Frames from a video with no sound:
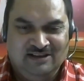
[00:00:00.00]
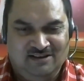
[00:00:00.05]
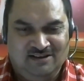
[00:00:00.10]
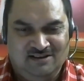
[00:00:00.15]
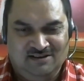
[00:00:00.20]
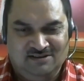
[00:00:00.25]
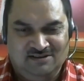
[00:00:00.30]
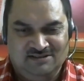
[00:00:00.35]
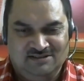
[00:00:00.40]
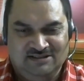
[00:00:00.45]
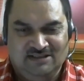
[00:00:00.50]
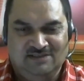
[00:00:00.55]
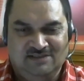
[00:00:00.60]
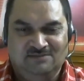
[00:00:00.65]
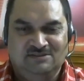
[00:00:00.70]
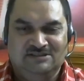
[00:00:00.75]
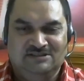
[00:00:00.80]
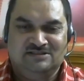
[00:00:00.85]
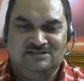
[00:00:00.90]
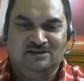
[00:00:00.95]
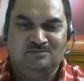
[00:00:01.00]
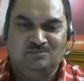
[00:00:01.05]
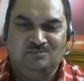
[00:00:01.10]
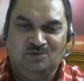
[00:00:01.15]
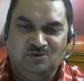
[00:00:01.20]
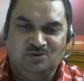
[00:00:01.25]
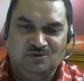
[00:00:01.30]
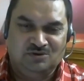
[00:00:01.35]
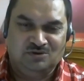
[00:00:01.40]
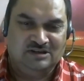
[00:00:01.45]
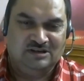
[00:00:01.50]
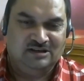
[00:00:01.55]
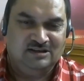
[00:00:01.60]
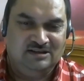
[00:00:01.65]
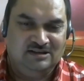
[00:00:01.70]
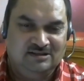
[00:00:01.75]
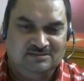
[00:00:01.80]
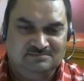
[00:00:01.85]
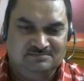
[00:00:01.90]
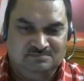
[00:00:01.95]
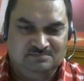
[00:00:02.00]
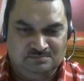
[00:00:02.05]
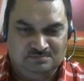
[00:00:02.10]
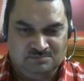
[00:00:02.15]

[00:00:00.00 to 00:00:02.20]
uh, deliver some more, uh,